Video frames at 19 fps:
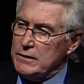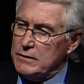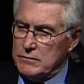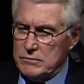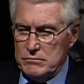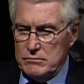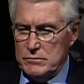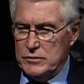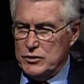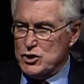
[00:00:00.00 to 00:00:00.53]

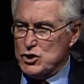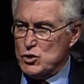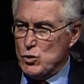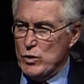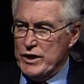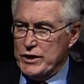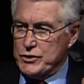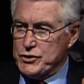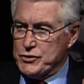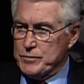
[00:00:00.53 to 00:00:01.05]
the
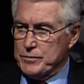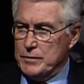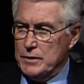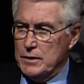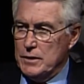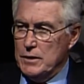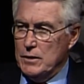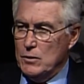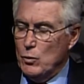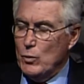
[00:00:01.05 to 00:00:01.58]
switch,
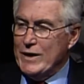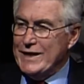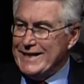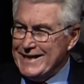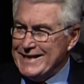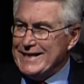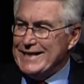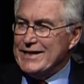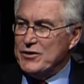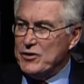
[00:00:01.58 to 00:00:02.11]
we
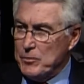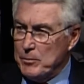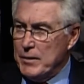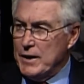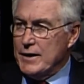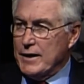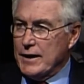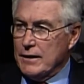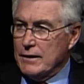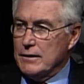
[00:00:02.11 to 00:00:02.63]
did get the
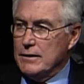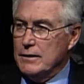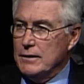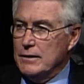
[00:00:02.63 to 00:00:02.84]
money.